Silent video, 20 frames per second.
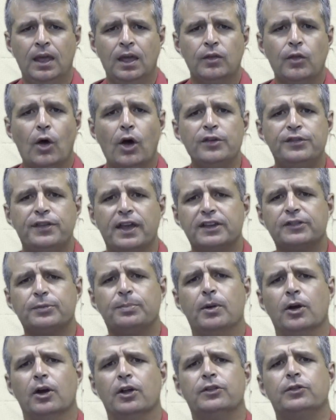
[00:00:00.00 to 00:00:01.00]
Those
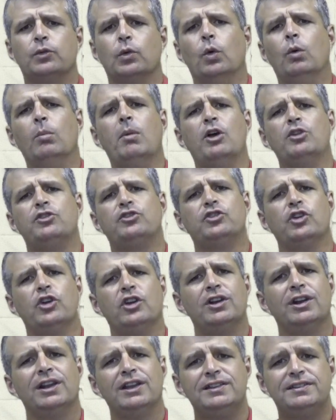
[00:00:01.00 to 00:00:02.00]
experts who almost
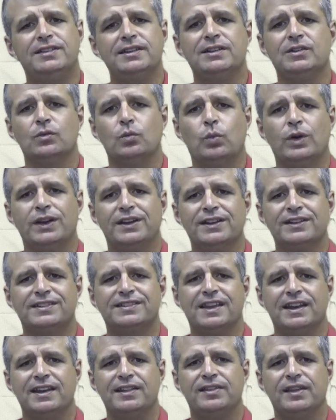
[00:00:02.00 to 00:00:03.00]
certainly didn't witness
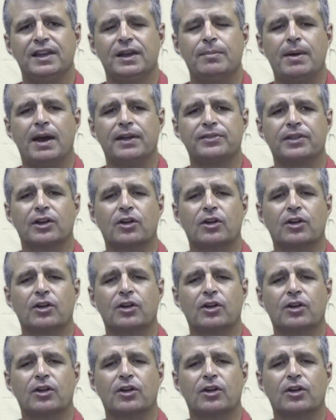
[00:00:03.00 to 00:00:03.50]
anything about the